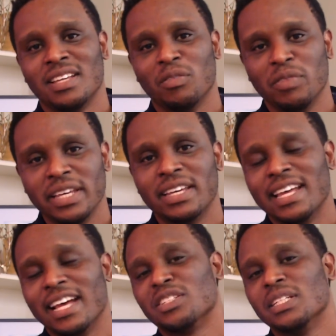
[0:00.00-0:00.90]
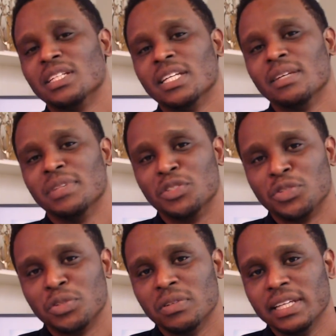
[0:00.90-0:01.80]
that we can actually be
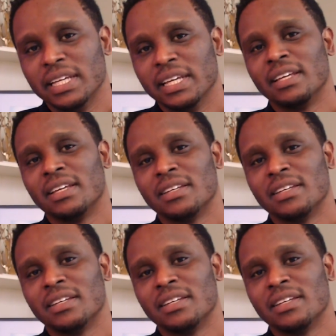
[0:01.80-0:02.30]
truly